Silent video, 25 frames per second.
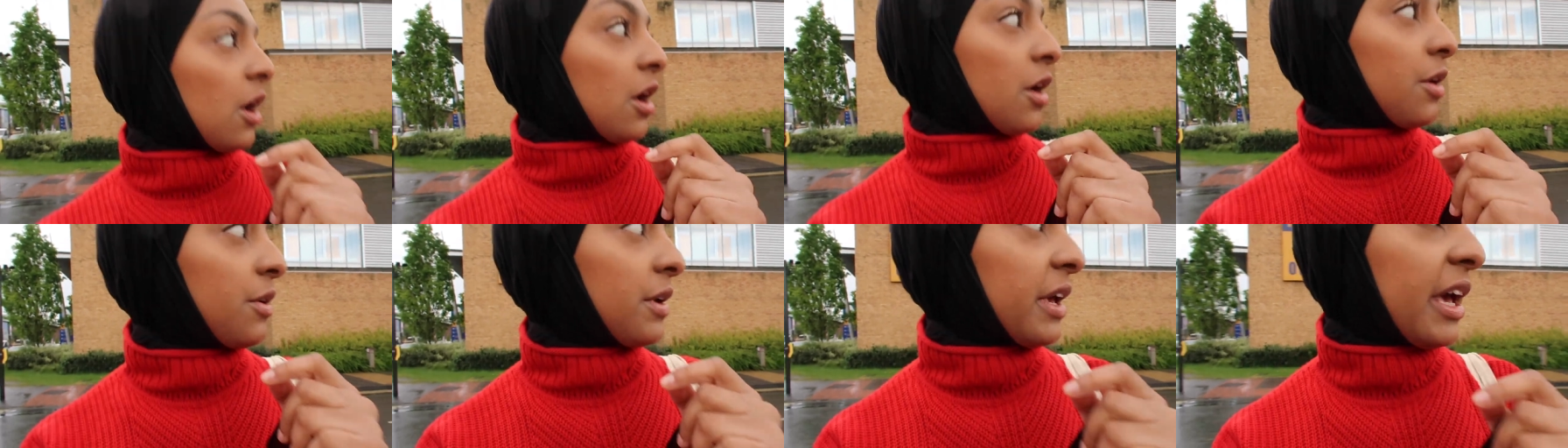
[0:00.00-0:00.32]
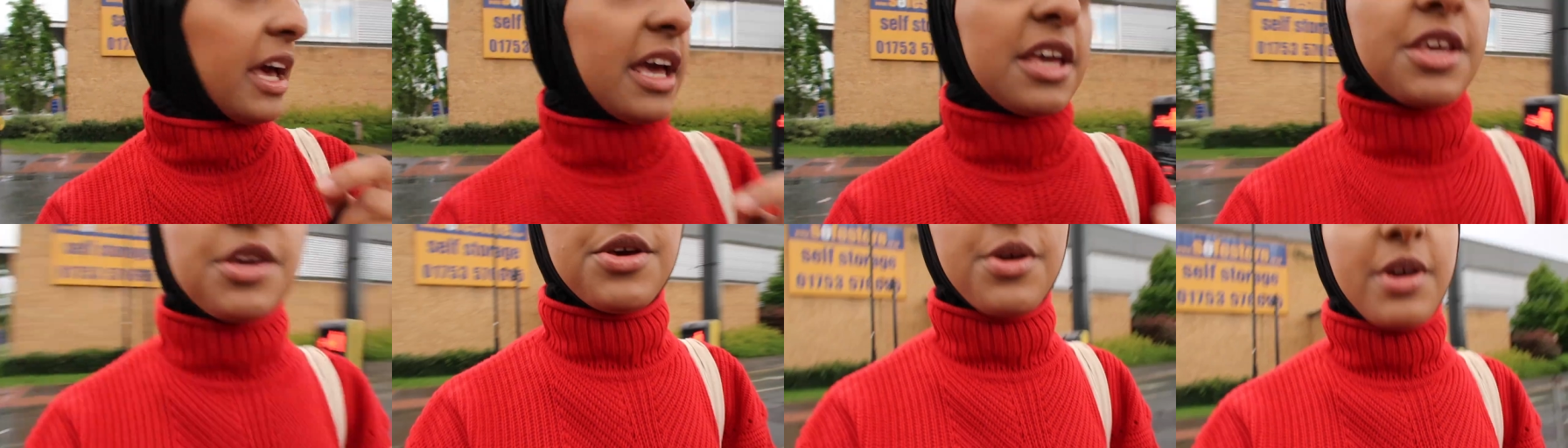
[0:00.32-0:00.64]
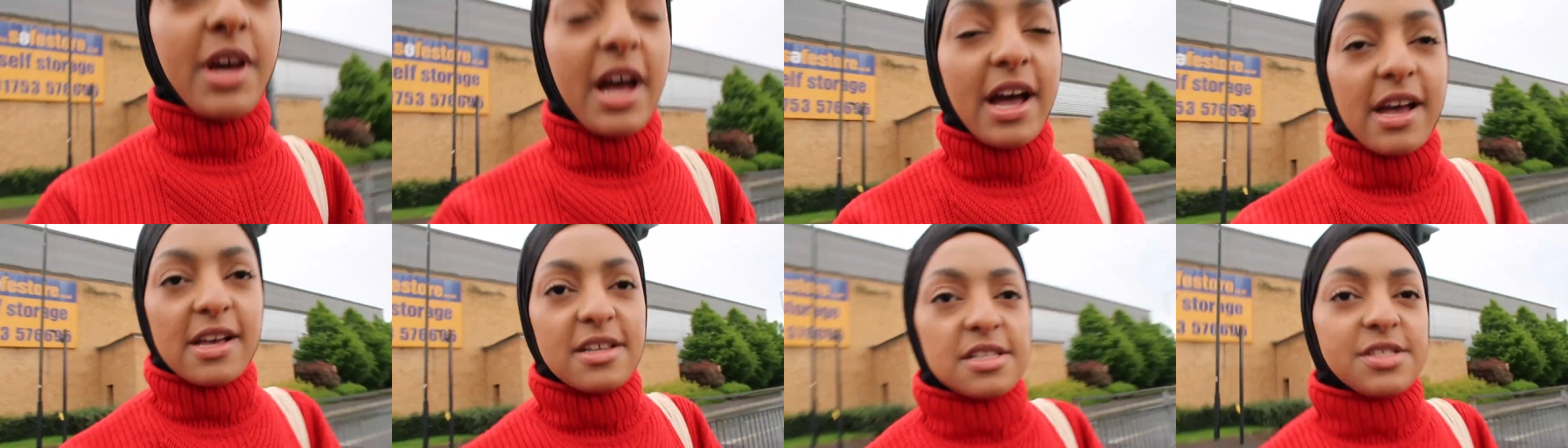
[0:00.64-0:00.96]
Okay, you
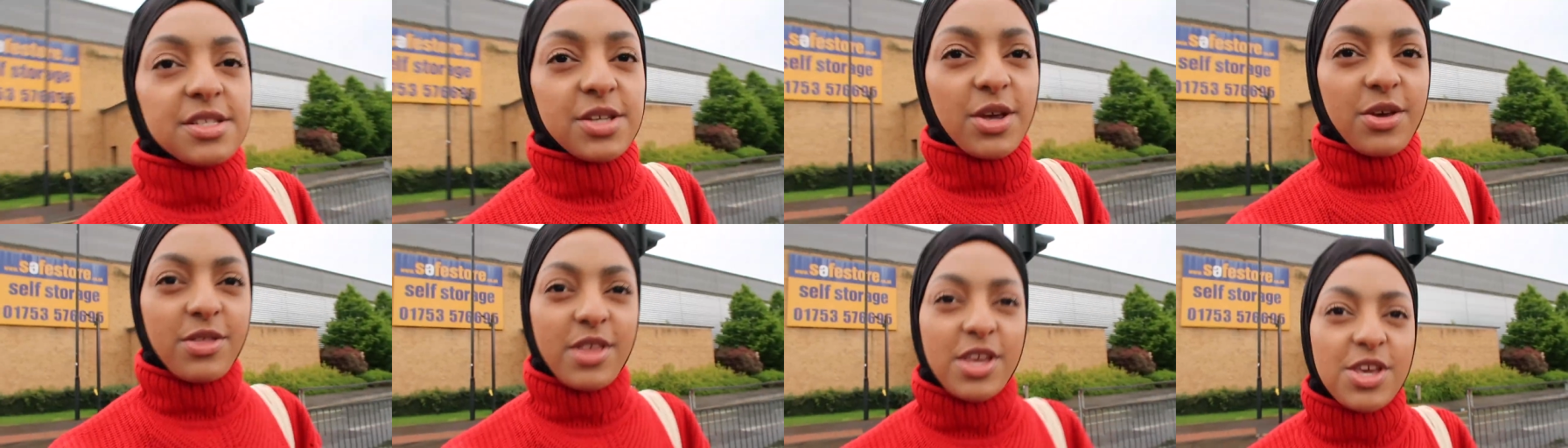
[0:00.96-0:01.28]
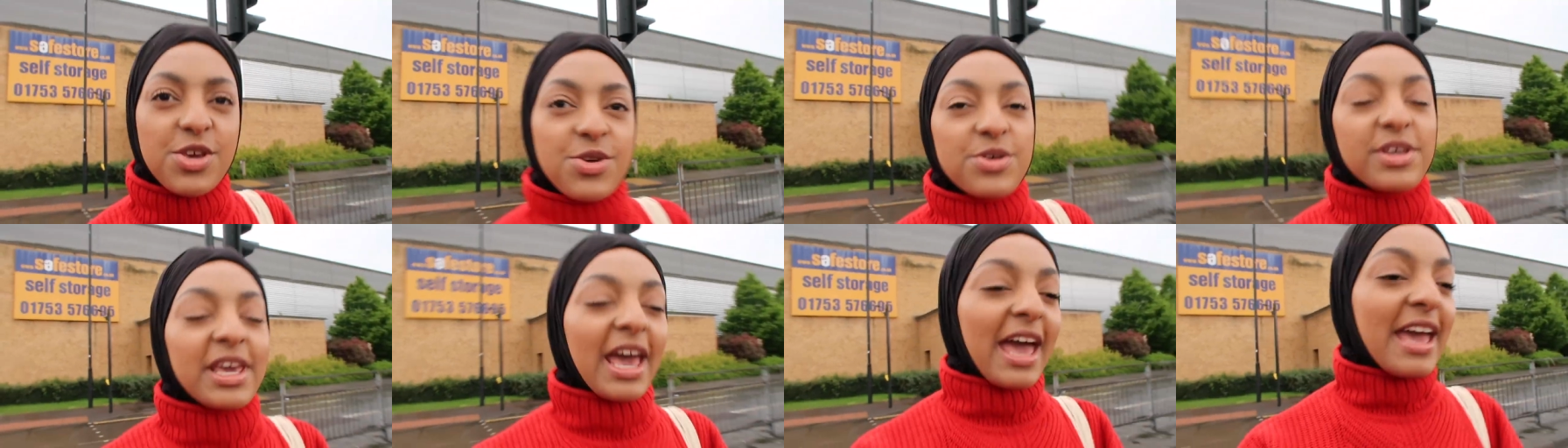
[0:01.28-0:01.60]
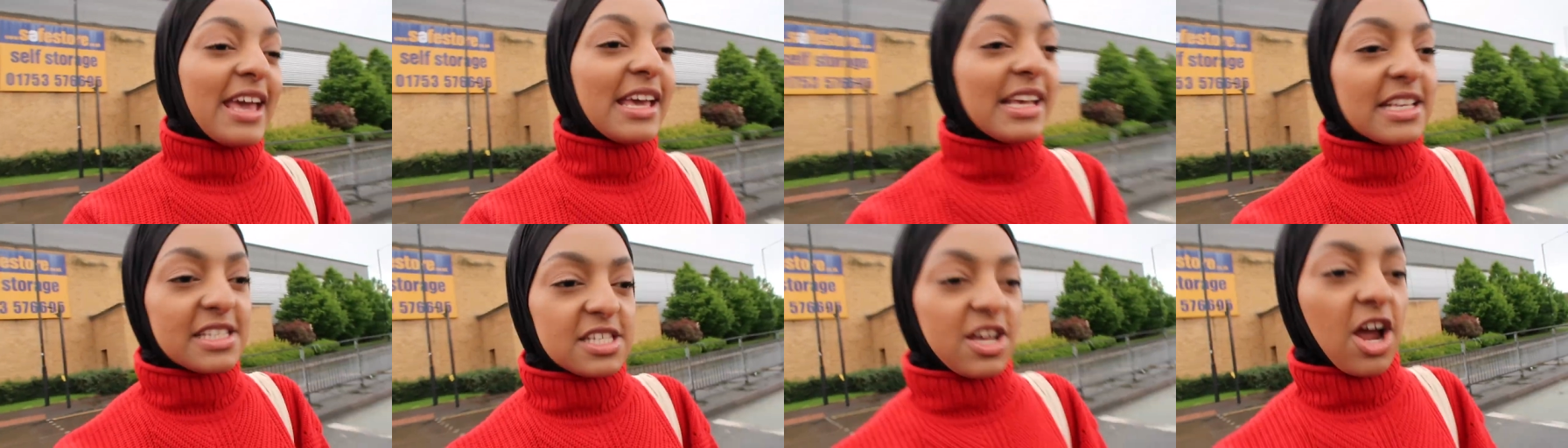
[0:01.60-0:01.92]
guys, so the U
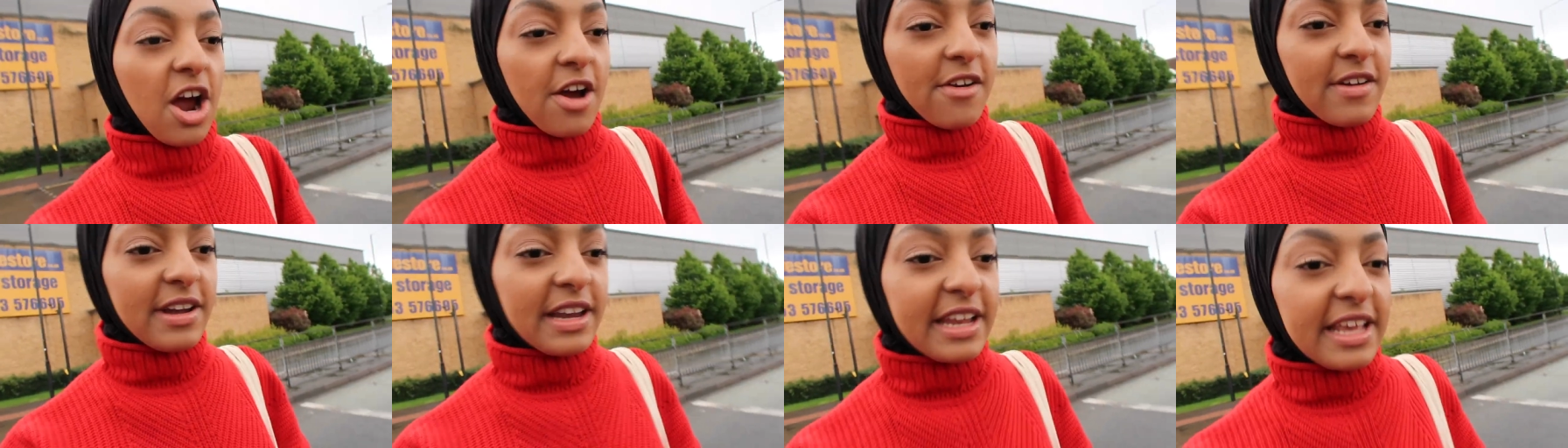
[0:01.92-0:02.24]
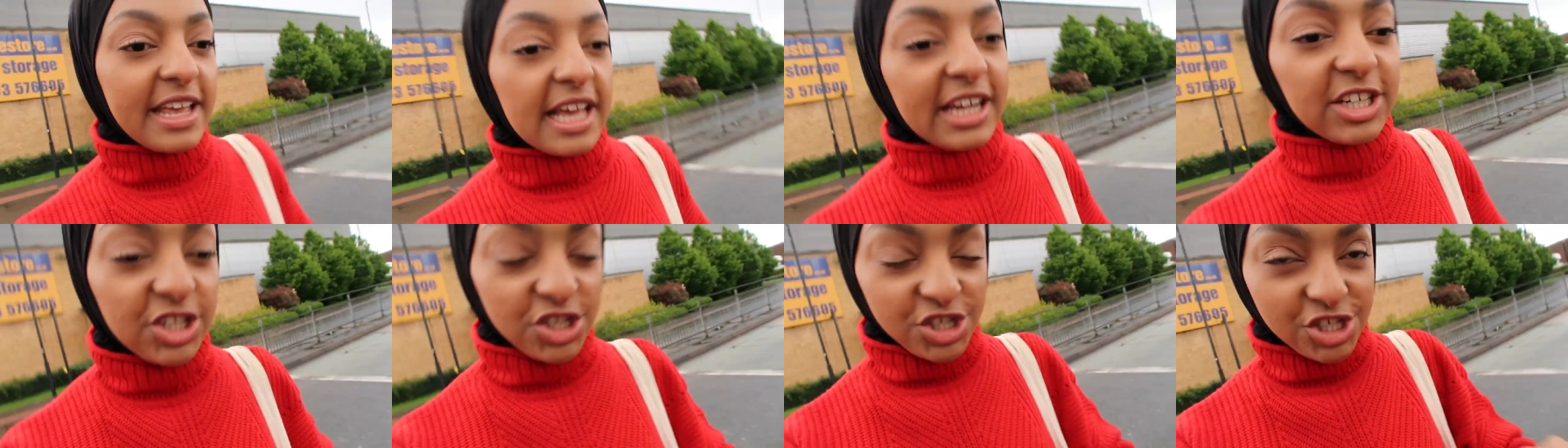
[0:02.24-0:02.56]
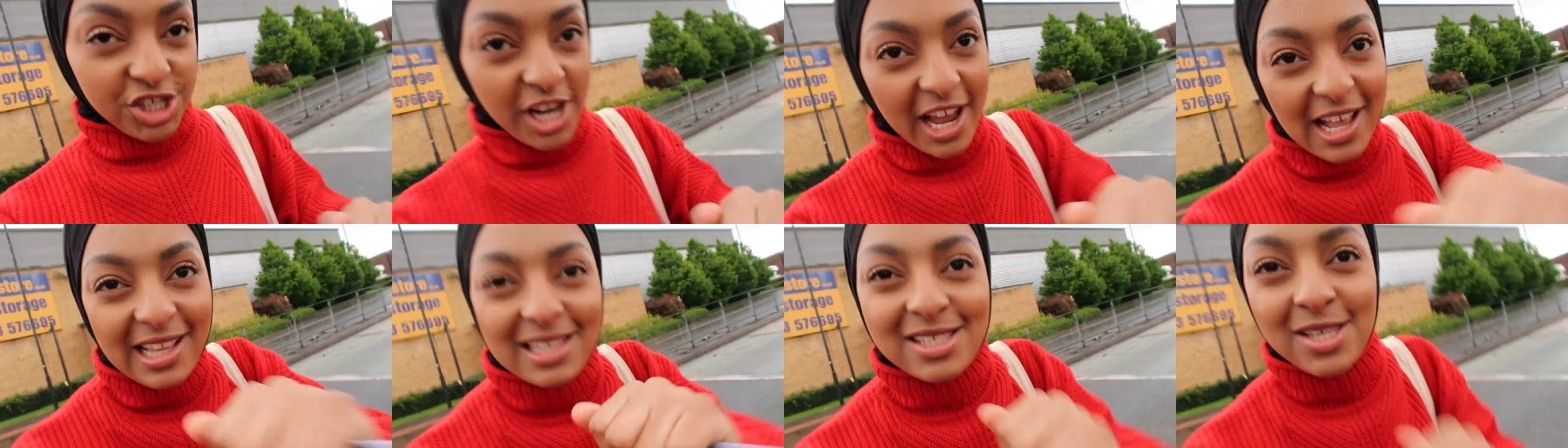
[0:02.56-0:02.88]
K is currently a
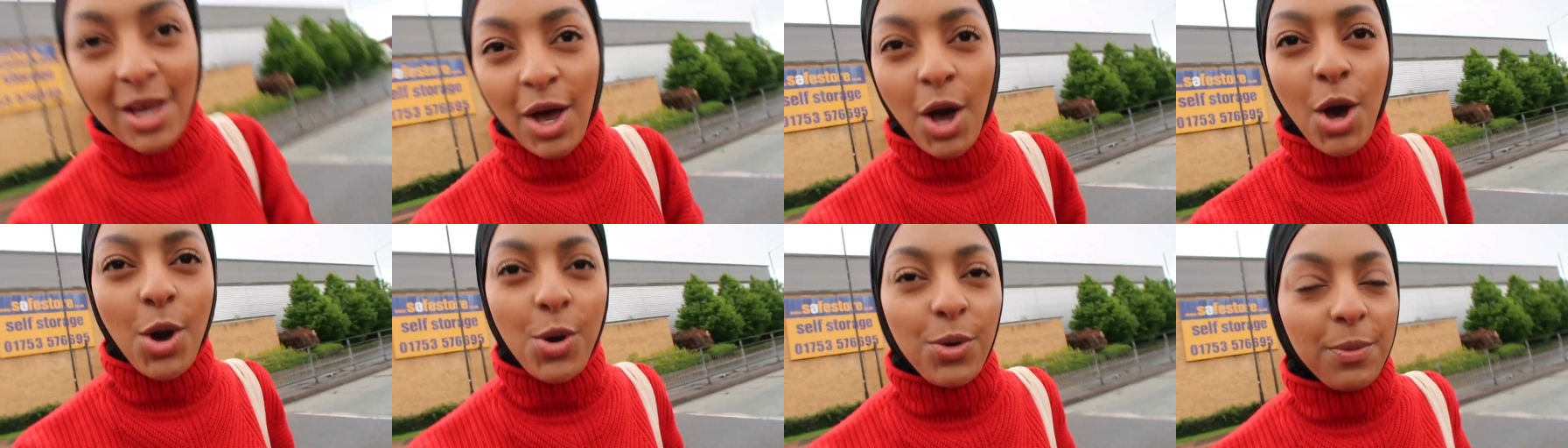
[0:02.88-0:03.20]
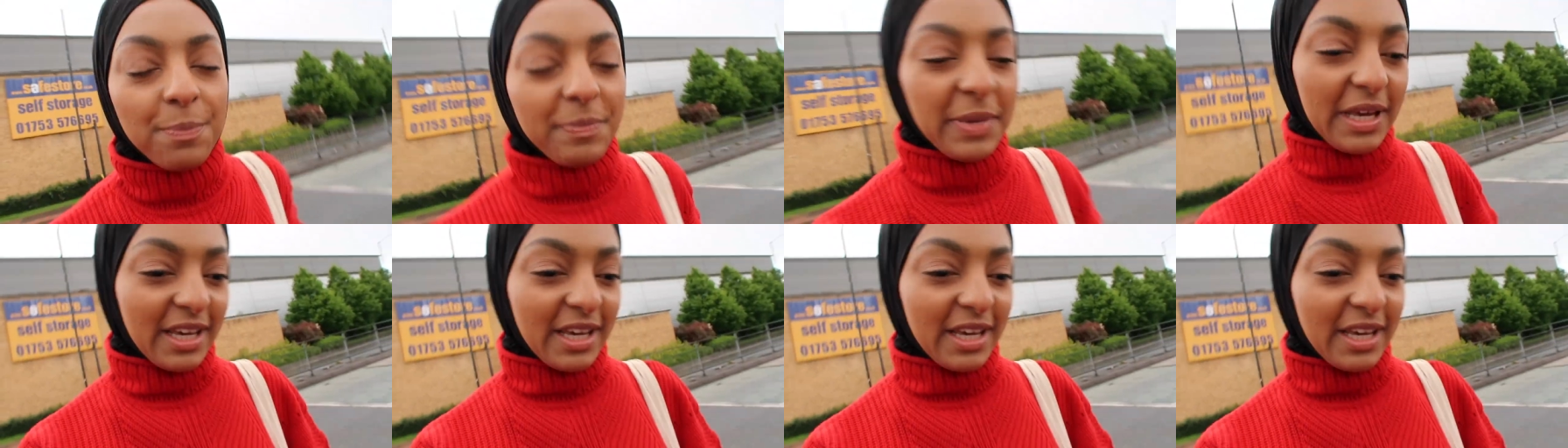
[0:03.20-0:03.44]
shithole